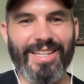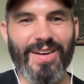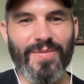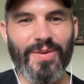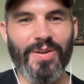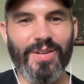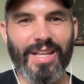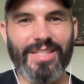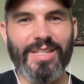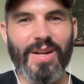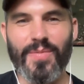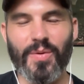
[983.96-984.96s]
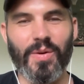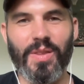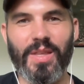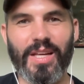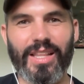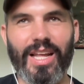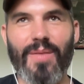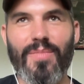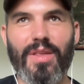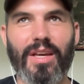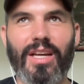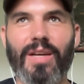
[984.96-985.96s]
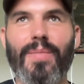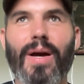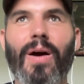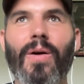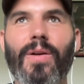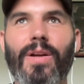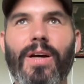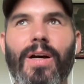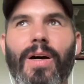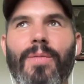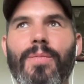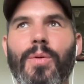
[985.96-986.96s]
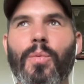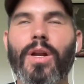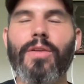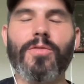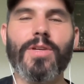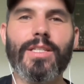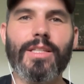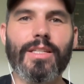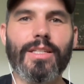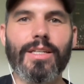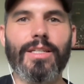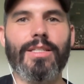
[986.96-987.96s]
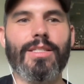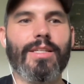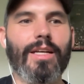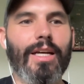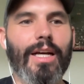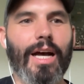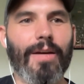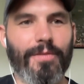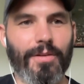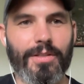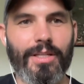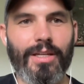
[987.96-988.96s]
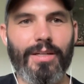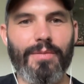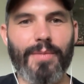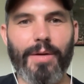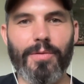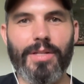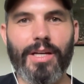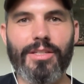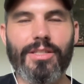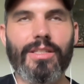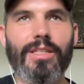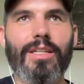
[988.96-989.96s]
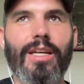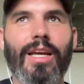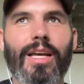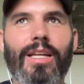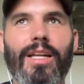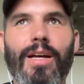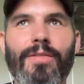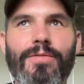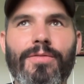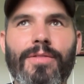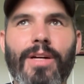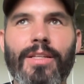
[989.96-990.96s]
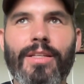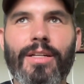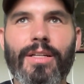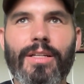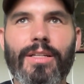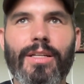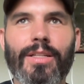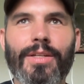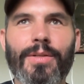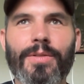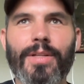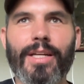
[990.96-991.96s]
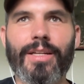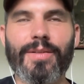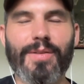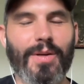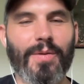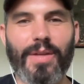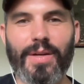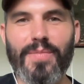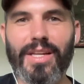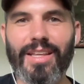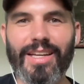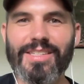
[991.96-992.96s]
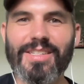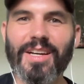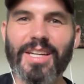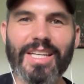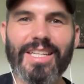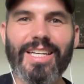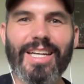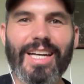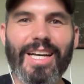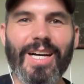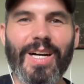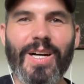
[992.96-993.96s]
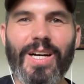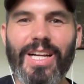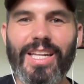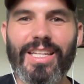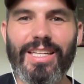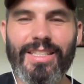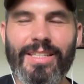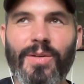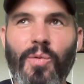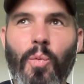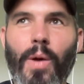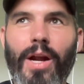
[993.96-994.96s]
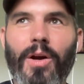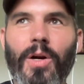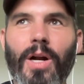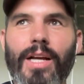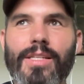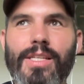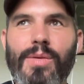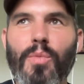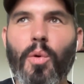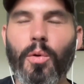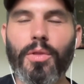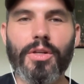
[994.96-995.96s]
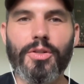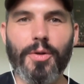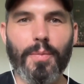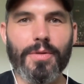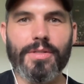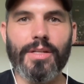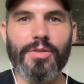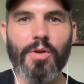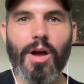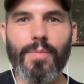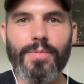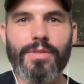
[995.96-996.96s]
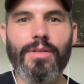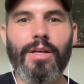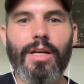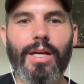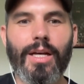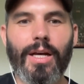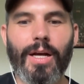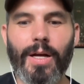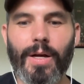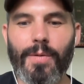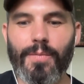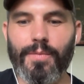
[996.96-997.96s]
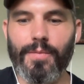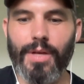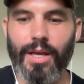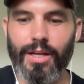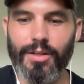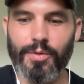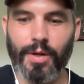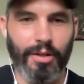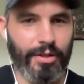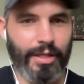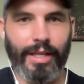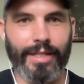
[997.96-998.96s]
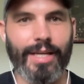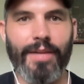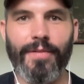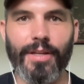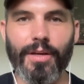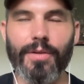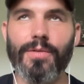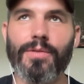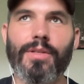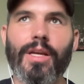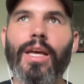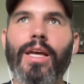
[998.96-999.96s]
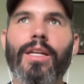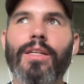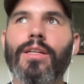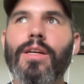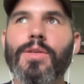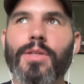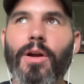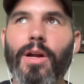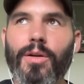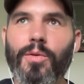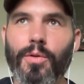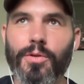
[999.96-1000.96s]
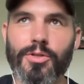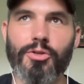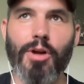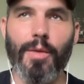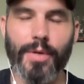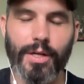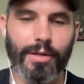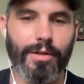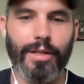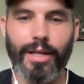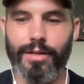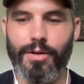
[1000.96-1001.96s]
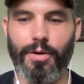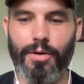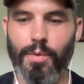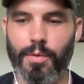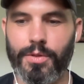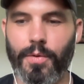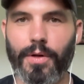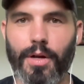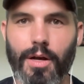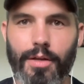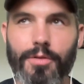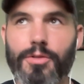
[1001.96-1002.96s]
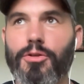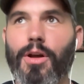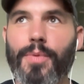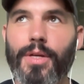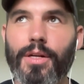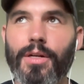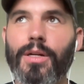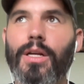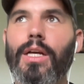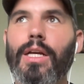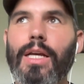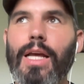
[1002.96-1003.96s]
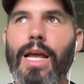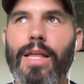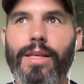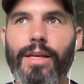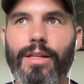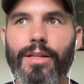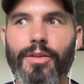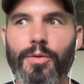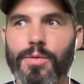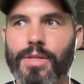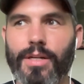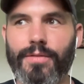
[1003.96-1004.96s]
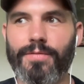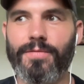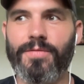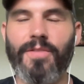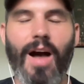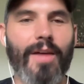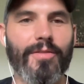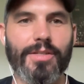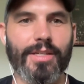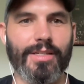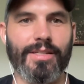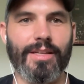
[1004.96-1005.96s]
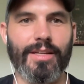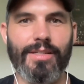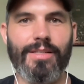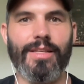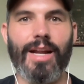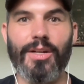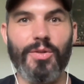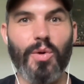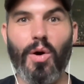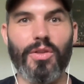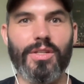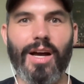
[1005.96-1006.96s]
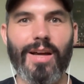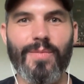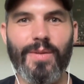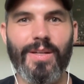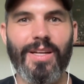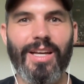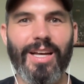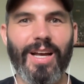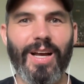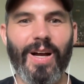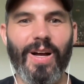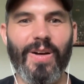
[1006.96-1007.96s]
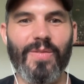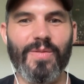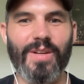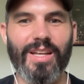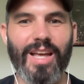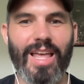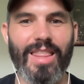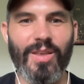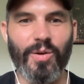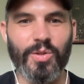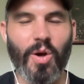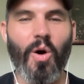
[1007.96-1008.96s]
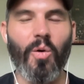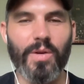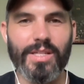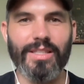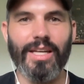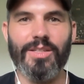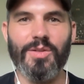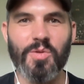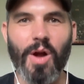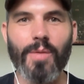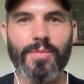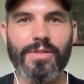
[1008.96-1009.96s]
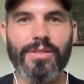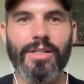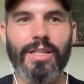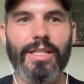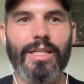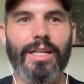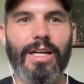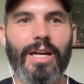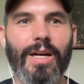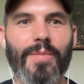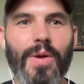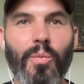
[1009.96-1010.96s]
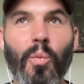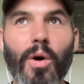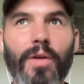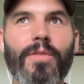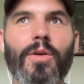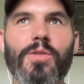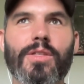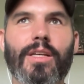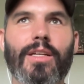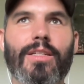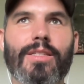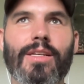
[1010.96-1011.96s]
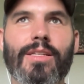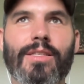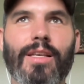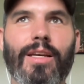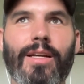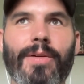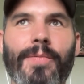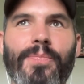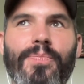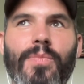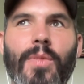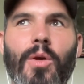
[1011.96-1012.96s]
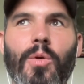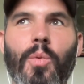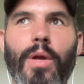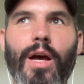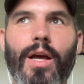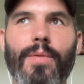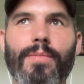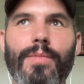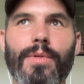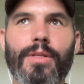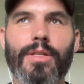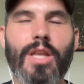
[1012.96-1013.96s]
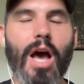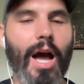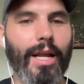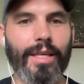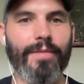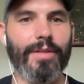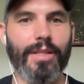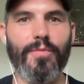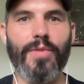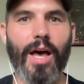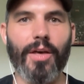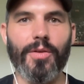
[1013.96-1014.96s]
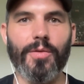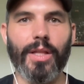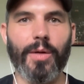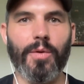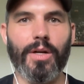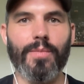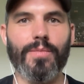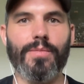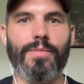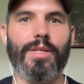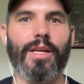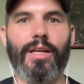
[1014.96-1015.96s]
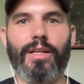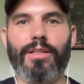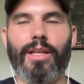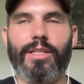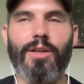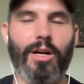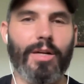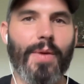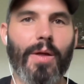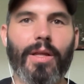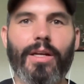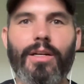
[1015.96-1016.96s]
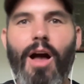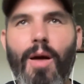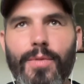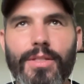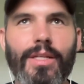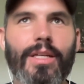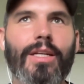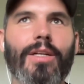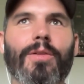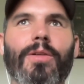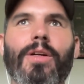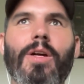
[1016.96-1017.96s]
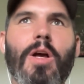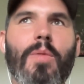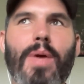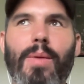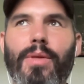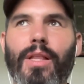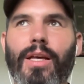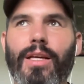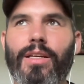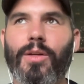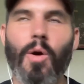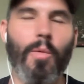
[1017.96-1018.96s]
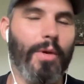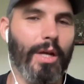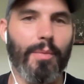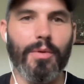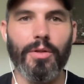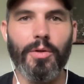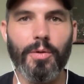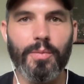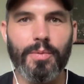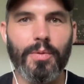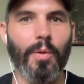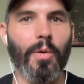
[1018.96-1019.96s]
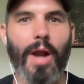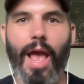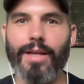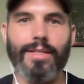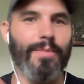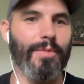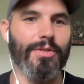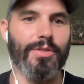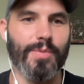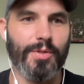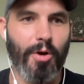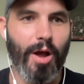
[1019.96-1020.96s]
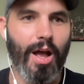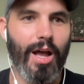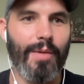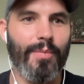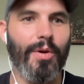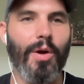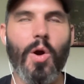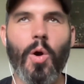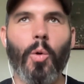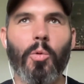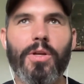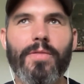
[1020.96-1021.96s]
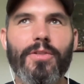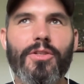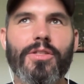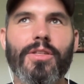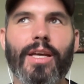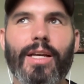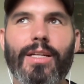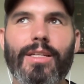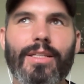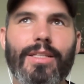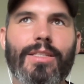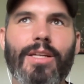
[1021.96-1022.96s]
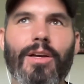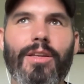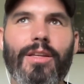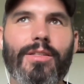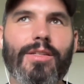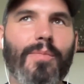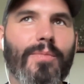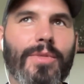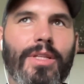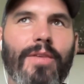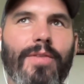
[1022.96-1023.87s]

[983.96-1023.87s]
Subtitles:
number that's the number one thing that I'm thinking about. What I've recently done is I've looked at my retention, and I did a little like like a mini like study on where I see more than 2% drops. And so I looked at like 10 videos, and it's like, all right, cool, there's a drop here, and I noted what was going on. There's a drop here, and then there was like 5 or 6 things that I do all the time, and those always led to drops. And one of those things is like when I'm not giving them value, like when I'm saying, like talking about like commenting, or maybe like opening up a loop, or asking them to subscribe, or even just like some giving